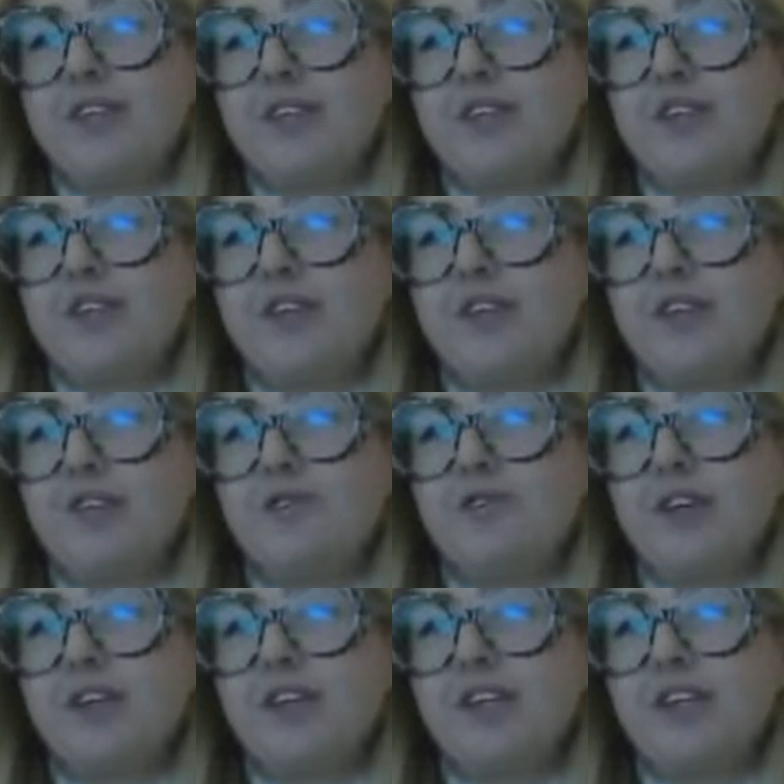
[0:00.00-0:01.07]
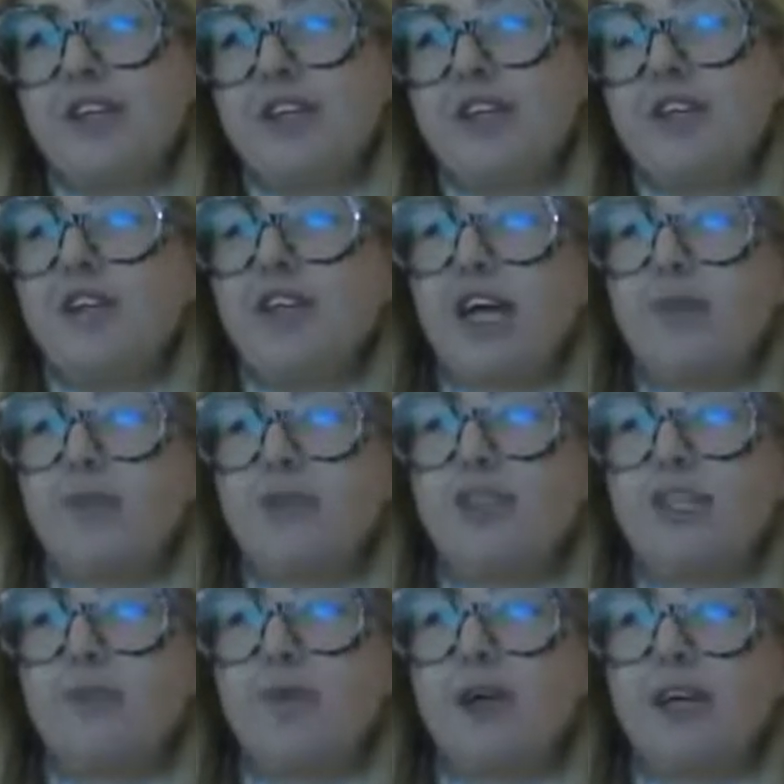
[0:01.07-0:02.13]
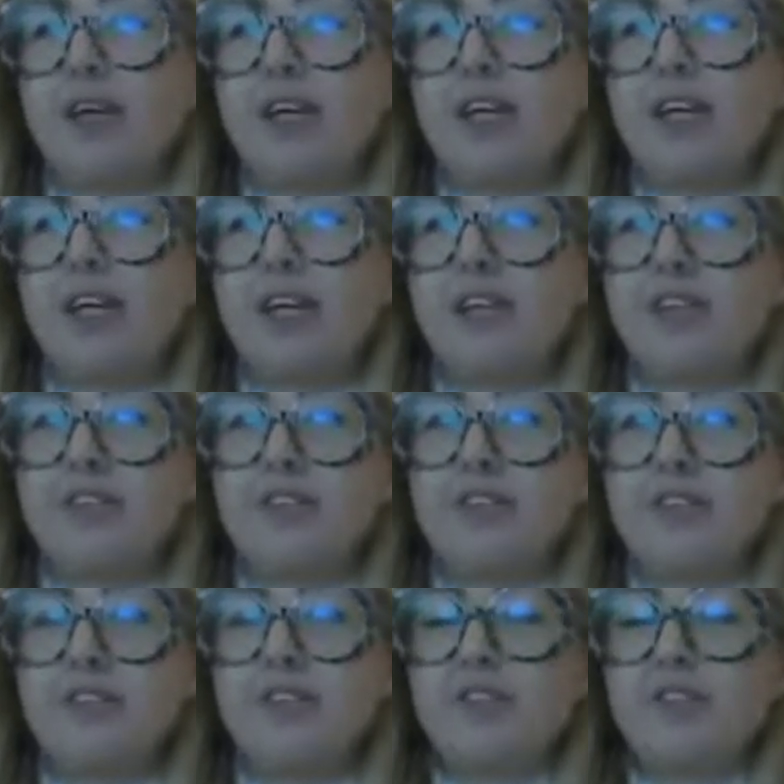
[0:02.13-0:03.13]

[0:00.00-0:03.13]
institutional funding in the UK bridging market in